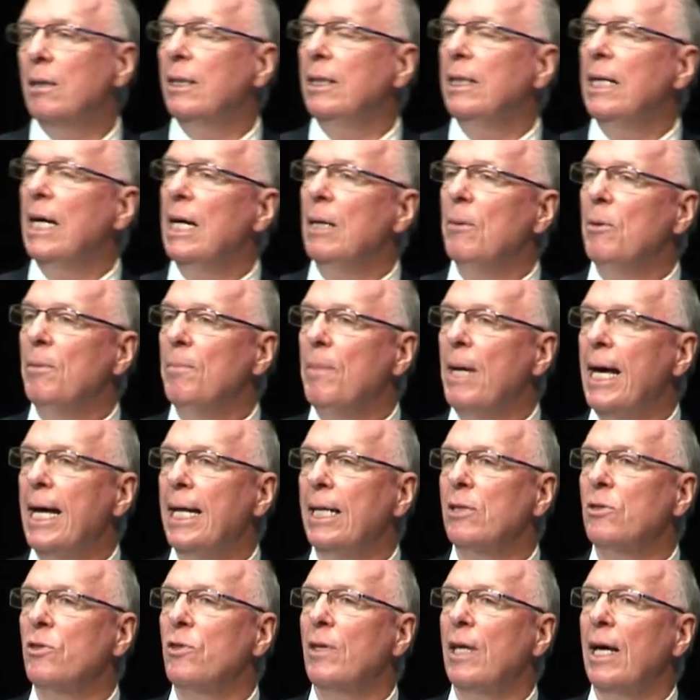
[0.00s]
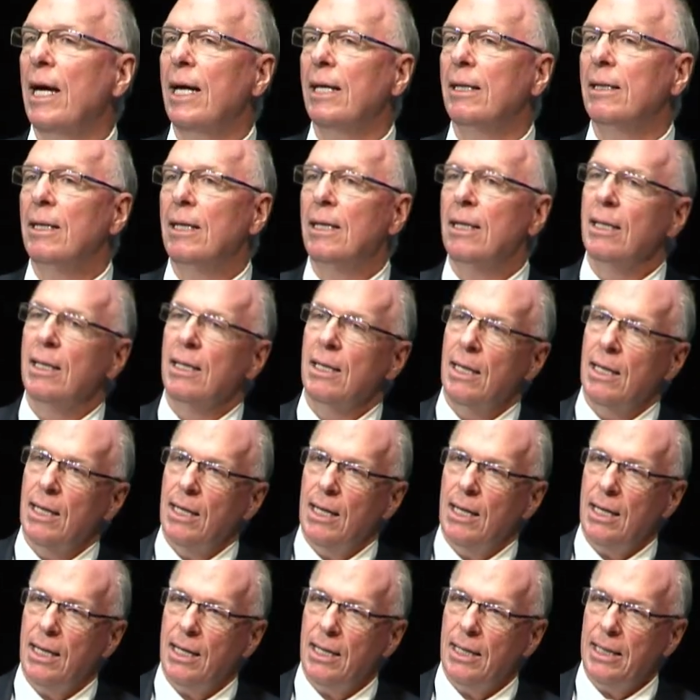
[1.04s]
and how we manage that,
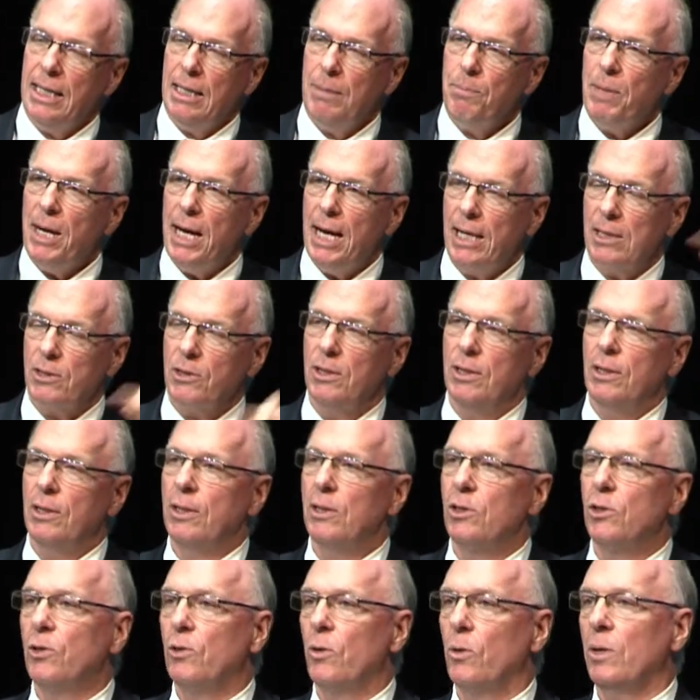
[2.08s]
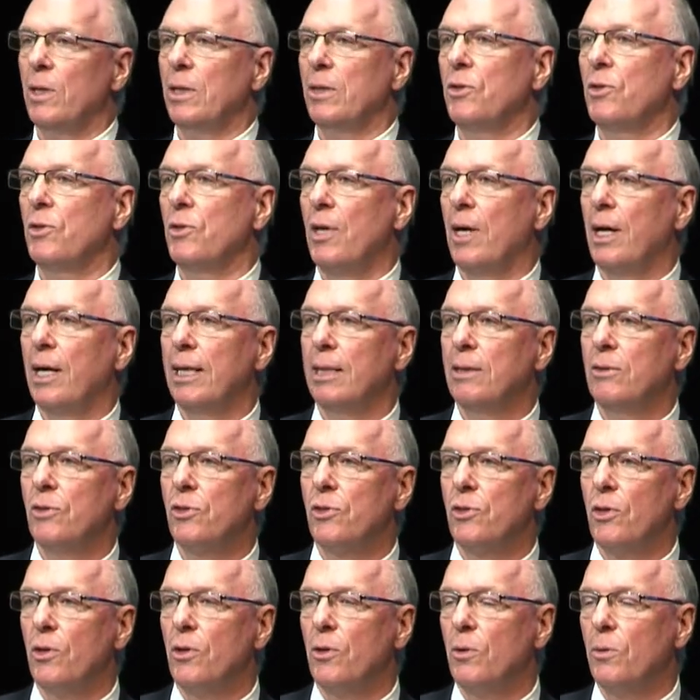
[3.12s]
impacts on the storage side.
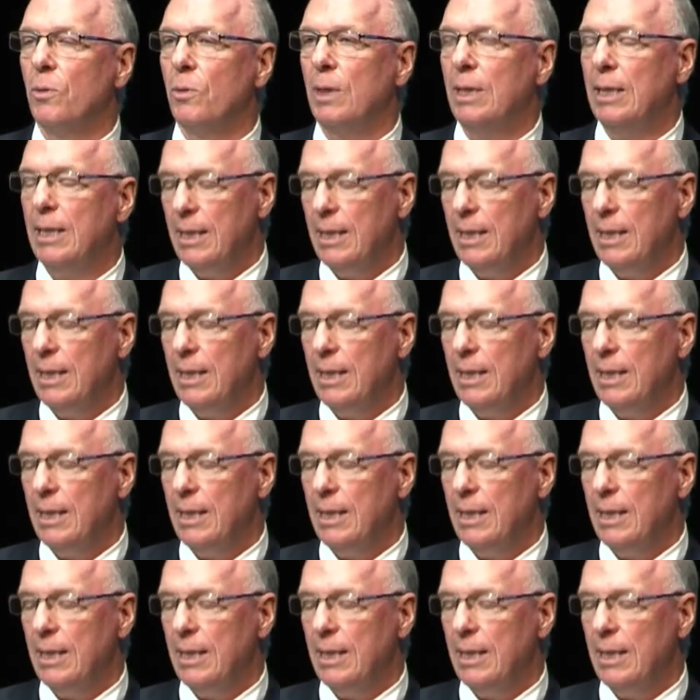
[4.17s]
So